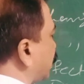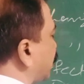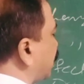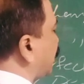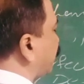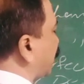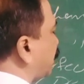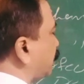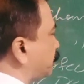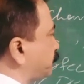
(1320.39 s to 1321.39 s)

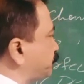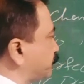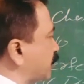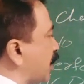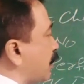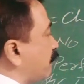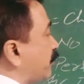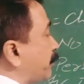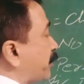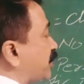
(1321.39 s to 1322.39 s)
D1.
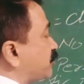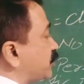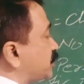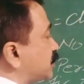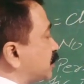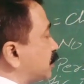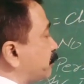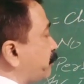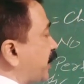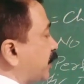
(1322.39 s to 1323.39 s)
When price was
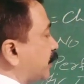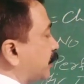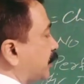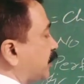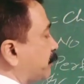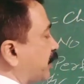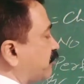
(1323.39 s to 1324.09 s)
P, demand